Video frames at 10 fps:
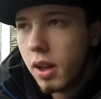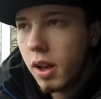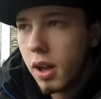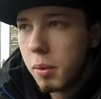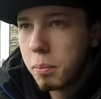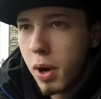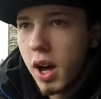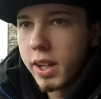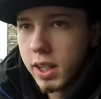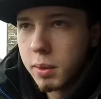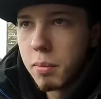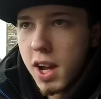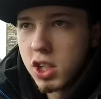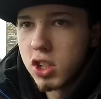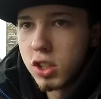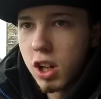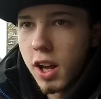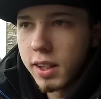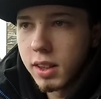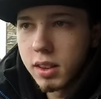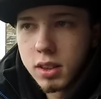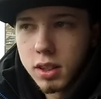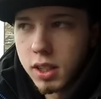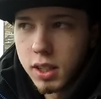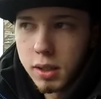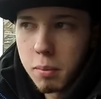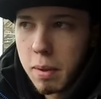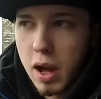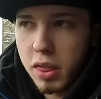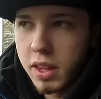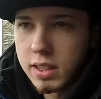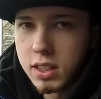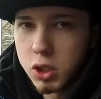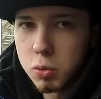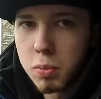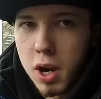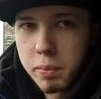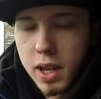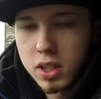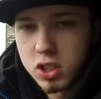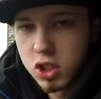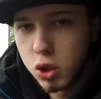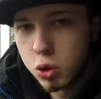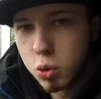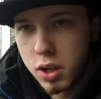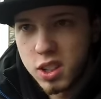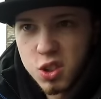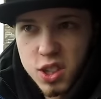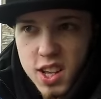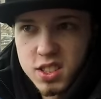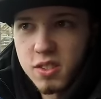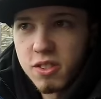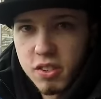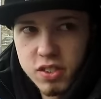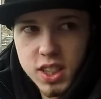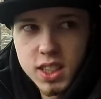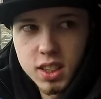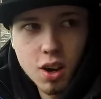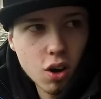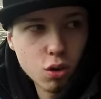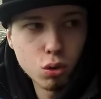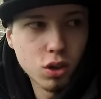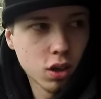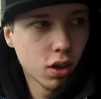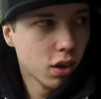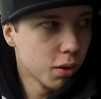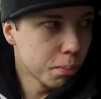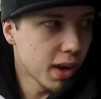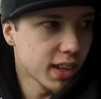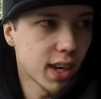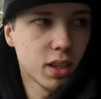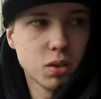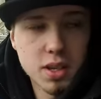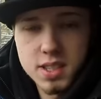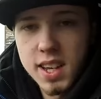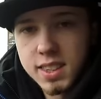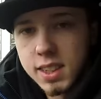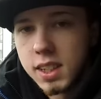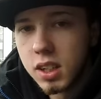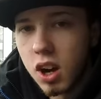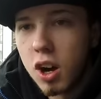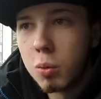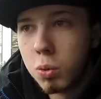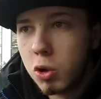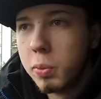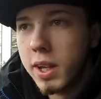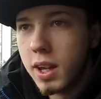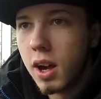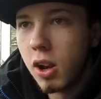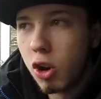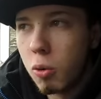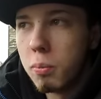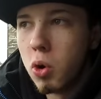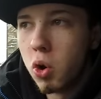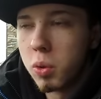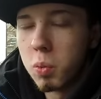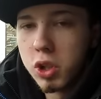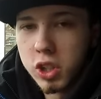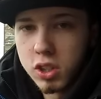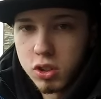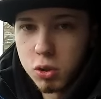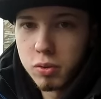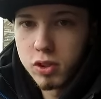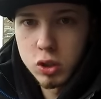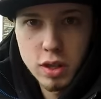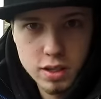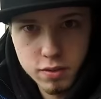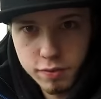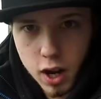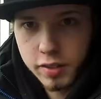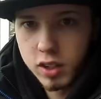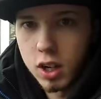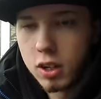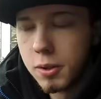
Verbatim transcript: Uh, but I can imagine like the amount of things that you might be able to do to a 2015 car or better yet 2018 car will be a lot more than what you can do with a 2005 car.